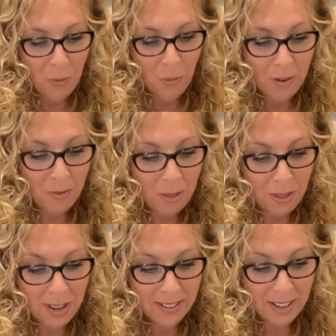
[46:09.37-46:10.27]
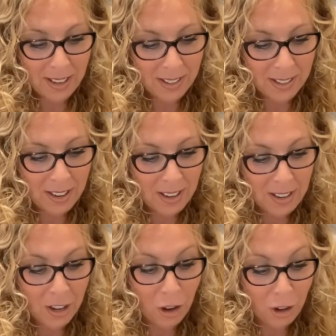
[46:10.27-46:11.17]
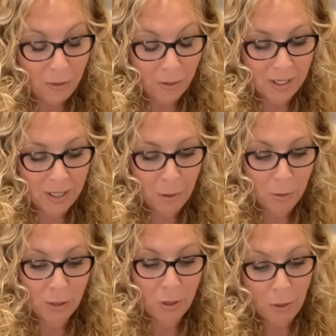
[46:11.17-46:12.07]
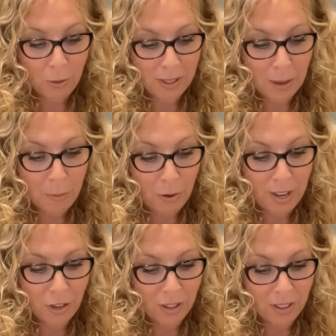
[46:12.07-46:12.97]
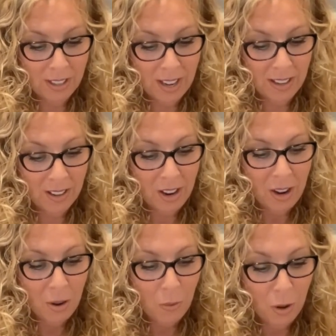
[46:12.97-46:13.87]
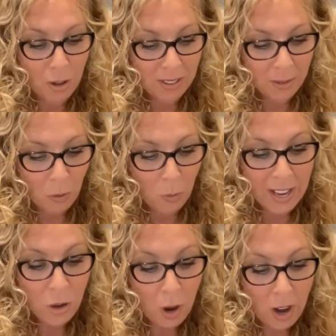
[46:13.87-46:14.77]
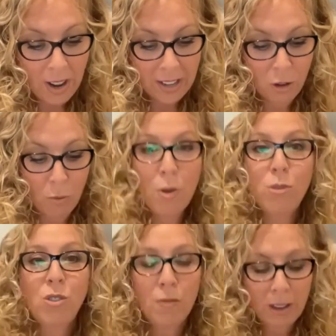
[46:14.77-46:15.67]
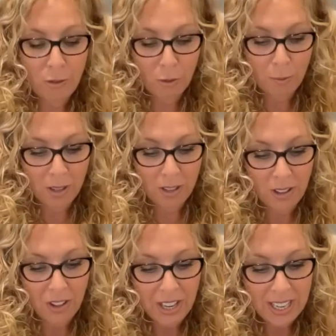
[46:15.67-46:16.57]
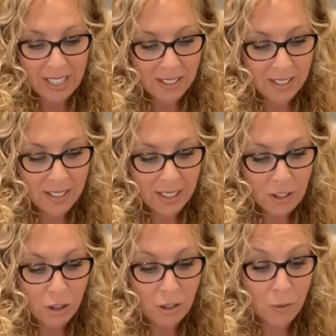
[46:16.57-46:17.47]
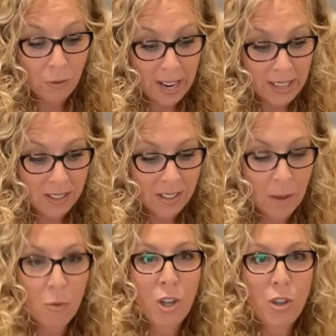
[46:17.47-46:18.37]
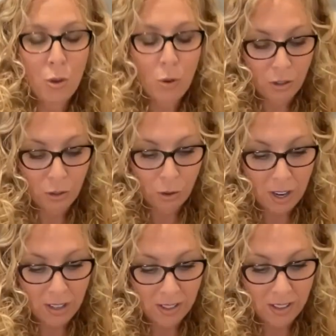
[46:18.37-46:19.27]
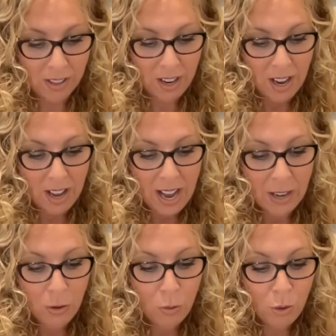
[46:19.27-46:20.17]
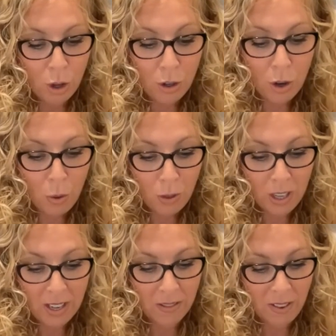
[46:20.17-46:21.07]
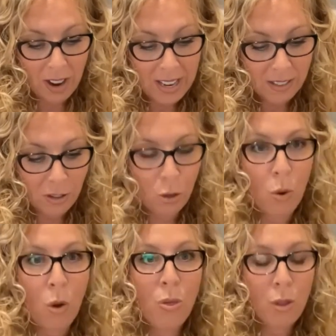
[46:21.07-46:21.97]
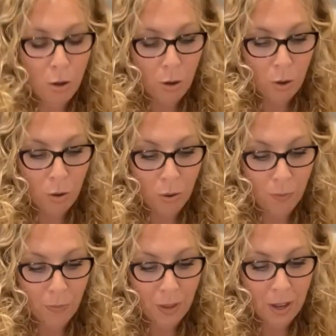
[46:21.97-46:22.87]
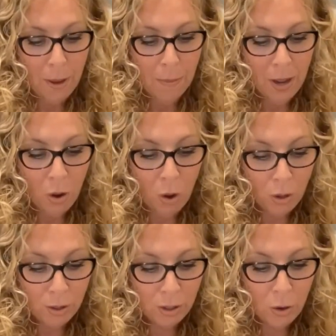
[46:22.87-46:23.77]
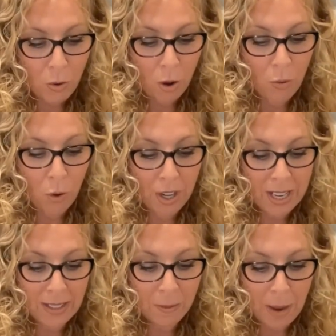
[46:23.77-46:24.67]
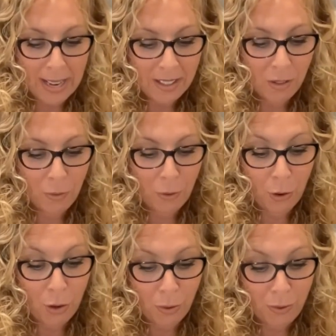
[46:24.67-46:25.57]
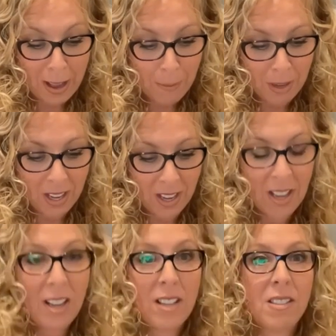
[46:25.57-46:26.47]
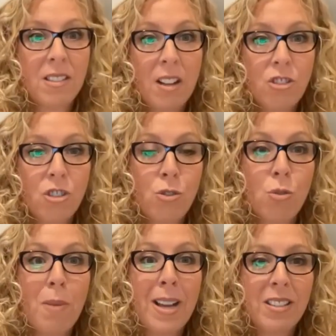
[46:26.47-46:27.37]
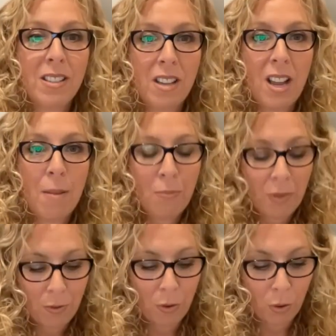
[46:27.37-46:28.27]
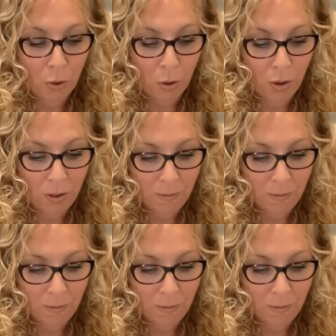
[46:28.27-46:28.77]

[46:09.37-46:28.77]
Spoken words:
One of the things that Nicole, for example, who was going through a separation, said was, when you are at your most vulnerable, it is essential to find someone you can trust and who not only advises you on the law, but also on what is best for your family at such a traumatic time for all.